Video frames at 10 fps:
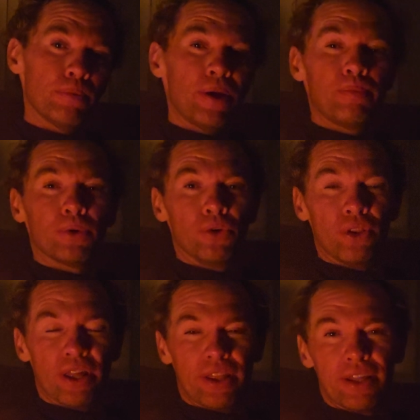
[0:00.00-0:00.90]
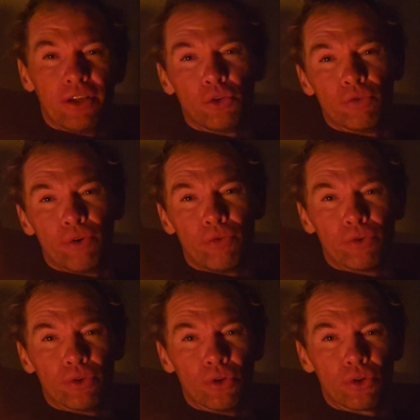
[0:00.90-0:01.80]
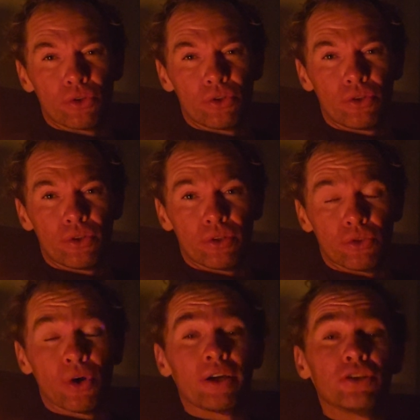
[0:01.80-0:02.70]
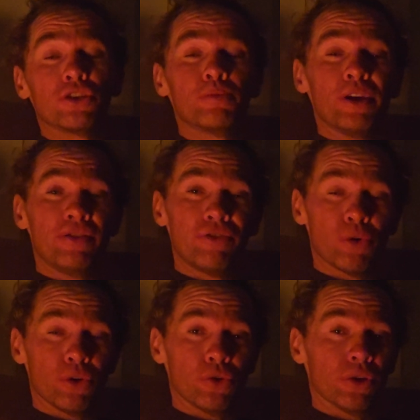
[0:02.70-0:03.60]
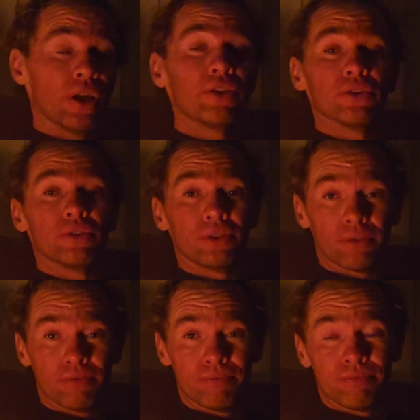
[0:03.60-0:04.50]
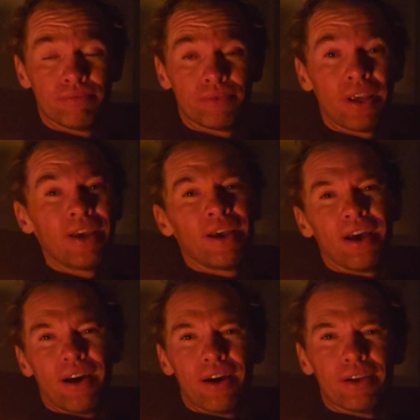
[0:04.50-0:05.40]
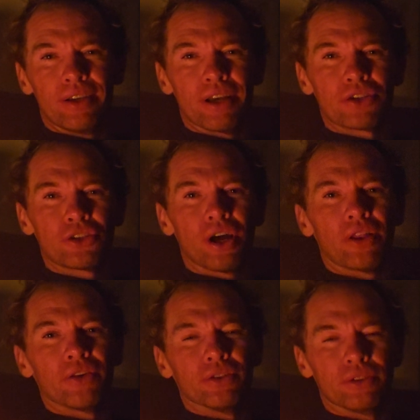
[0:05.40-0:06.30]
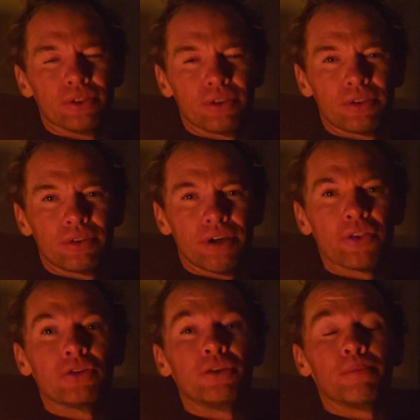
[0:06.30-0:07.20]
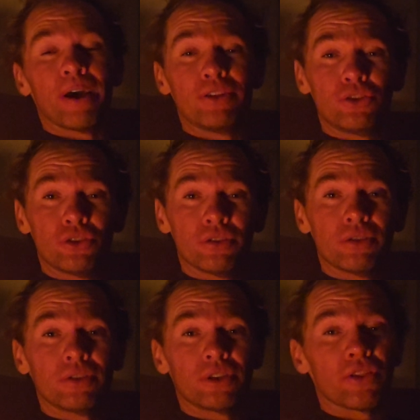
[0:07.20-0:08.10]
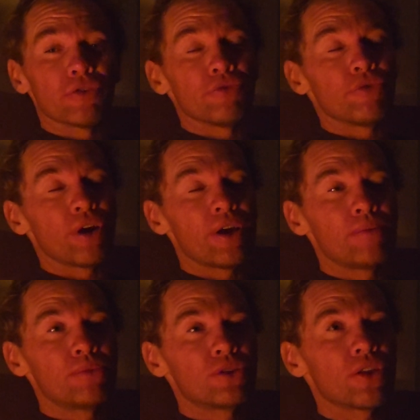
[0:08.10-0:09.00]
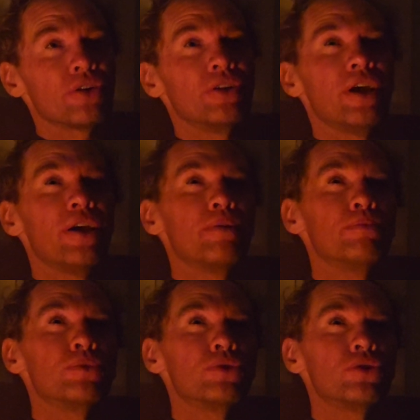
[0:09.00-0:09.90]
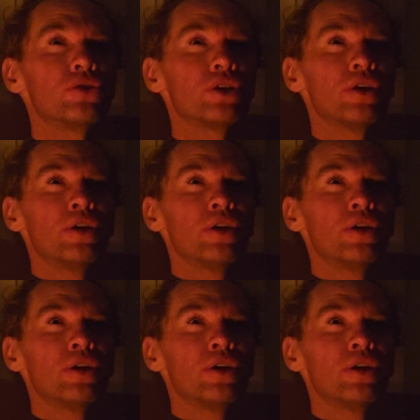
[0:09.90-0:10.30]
People who they think you've overlooked and try to speak for you and others. Ah yes, others. Other dimensions, other frames, other names,